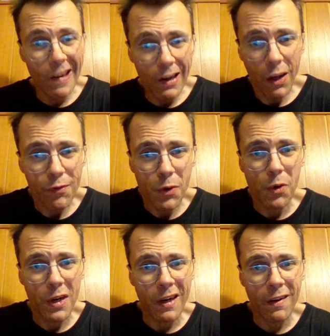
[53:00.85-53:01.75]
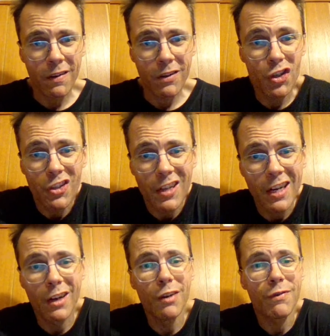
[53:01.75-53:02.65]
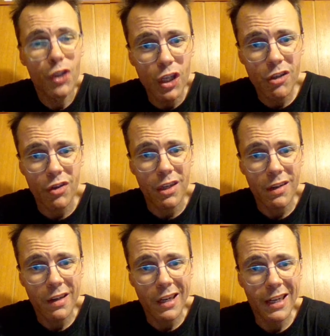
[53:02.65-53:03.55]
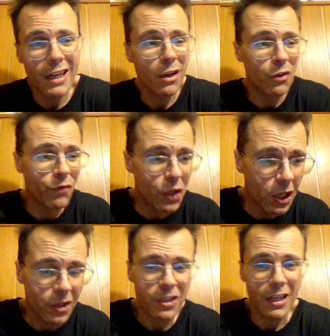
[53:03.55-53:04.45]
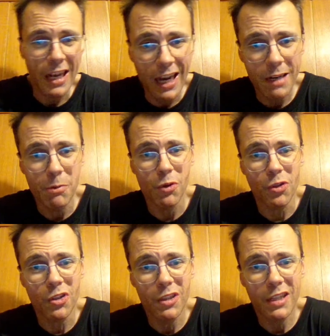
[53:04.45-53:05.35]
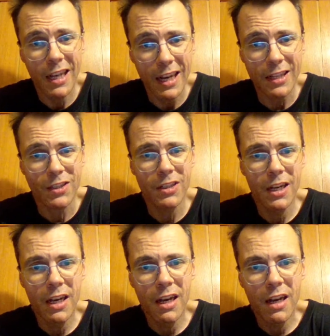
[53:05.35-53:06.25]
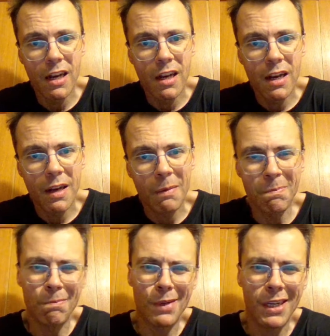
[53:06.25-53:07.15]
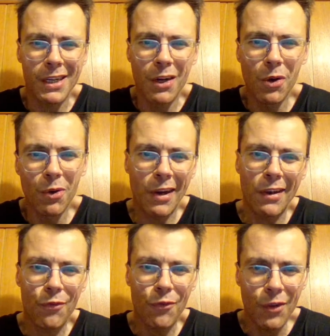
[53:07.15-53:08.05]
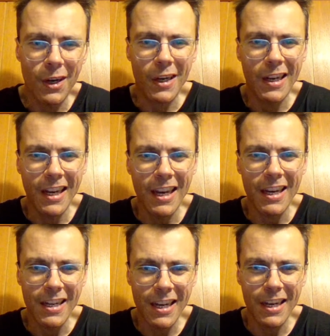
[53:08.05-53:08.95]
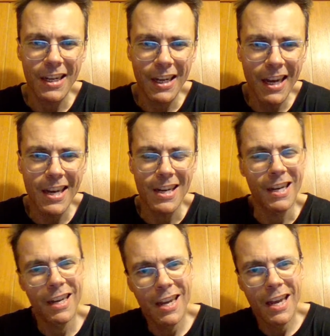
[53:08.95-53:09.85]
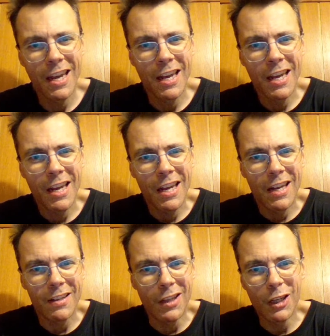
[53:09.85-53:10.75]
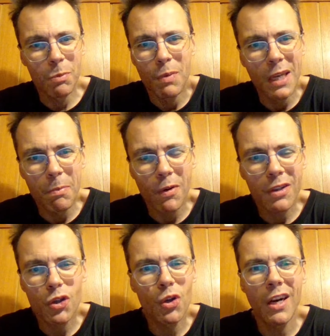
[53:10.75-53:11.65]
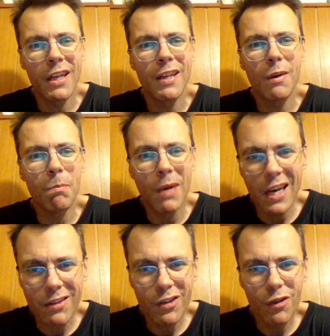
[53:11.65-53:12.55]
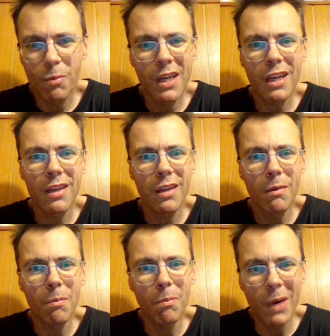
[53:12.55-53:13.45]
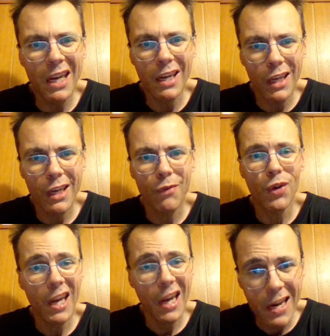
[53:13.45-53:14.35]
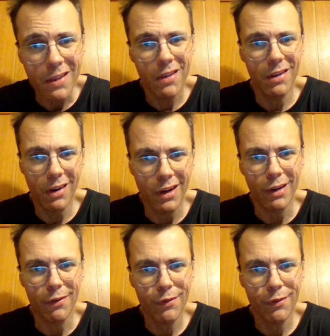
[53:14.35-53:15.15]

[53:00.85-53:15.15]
I love cooking just like I love children and I love dogs, animals, cats. But holy fuck, hey, hey, hey. These people are trying their best to make my life hate life.